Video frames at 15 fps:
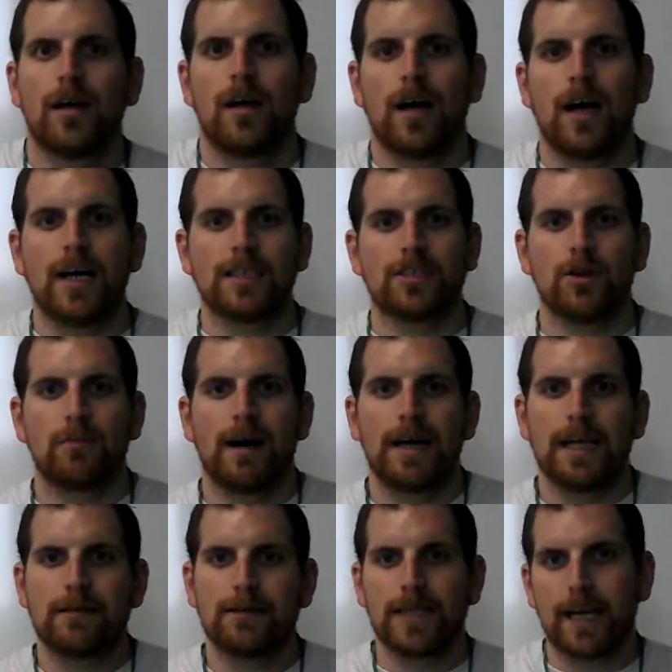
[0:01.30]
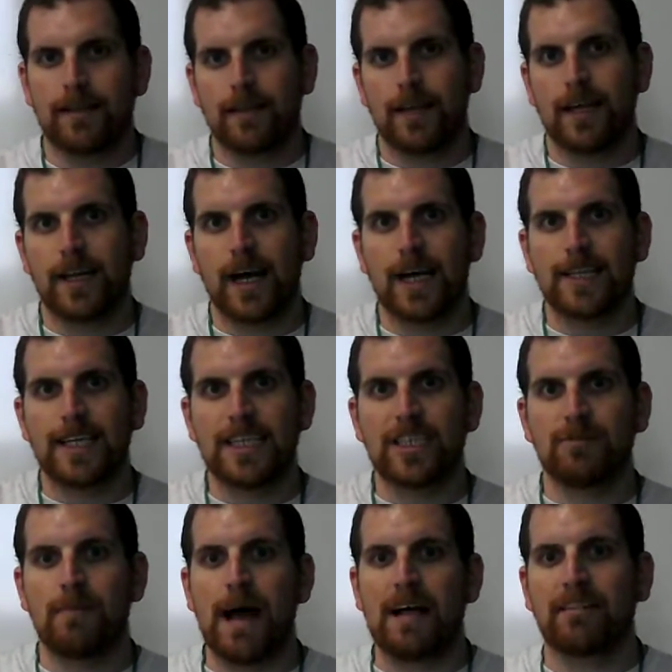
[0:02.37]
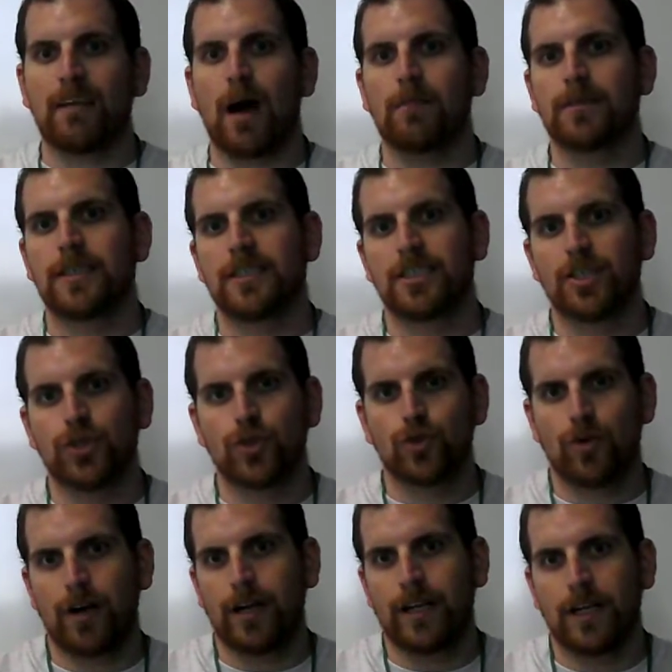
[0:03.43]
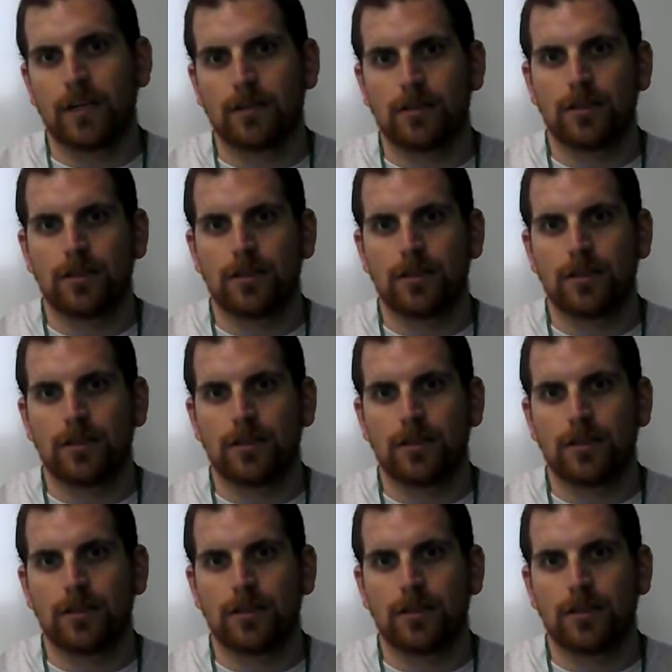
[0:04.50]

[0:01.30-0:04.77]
Hi, so my name is Anthony and I teach math competition training.